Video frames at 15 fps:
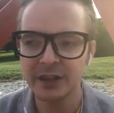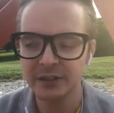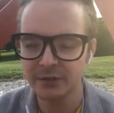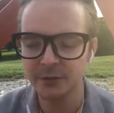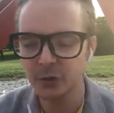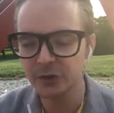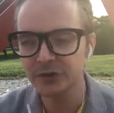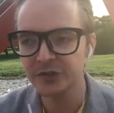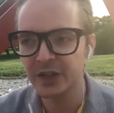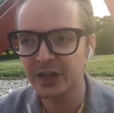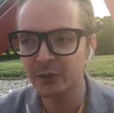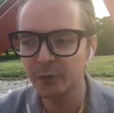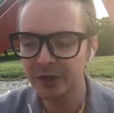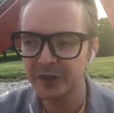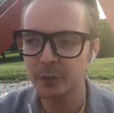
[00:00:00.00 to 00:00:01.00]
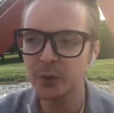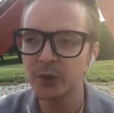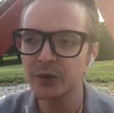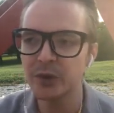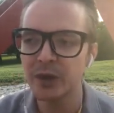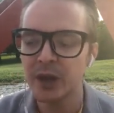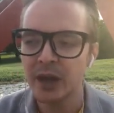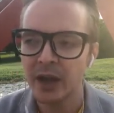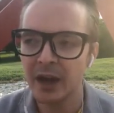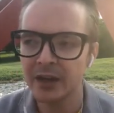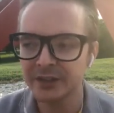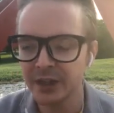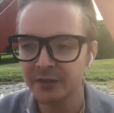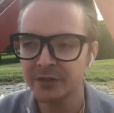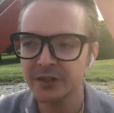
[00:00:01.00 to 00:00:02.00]
And of course, read the book,
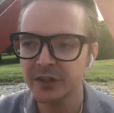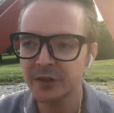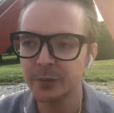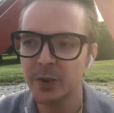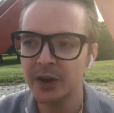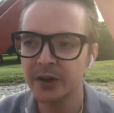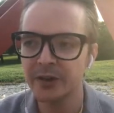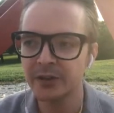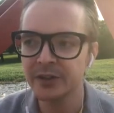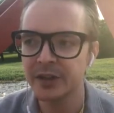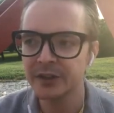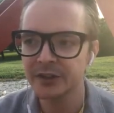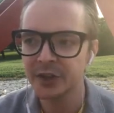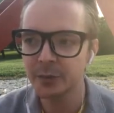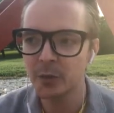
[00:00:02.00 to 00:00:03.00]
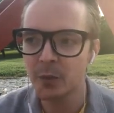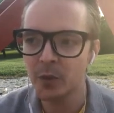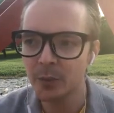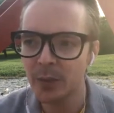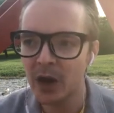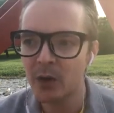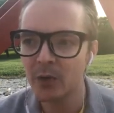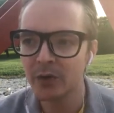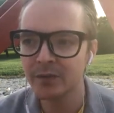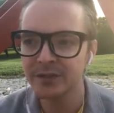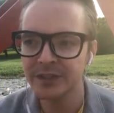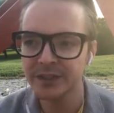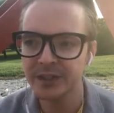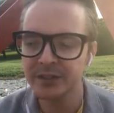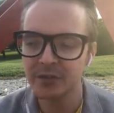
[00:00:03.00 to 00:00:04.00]
Starfish and Spider: The Unstoppable Power of
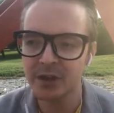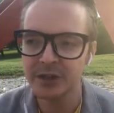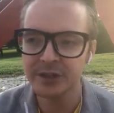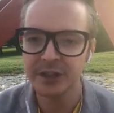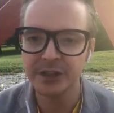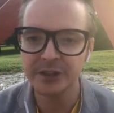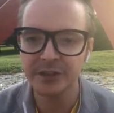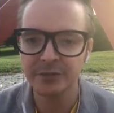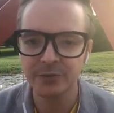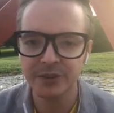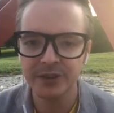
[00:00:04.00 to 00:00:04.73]
Decentralization.